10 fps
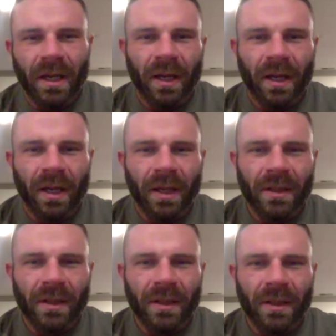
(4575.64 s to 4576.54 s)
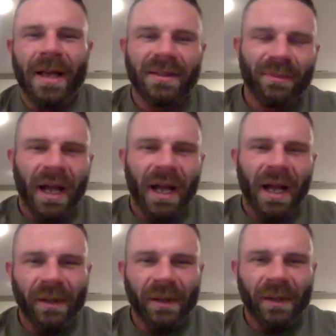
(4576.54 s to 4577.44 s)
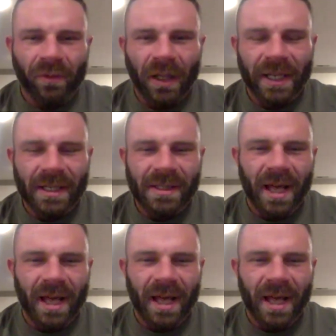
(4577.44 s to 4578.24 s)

It's not as bodybuilder friendly as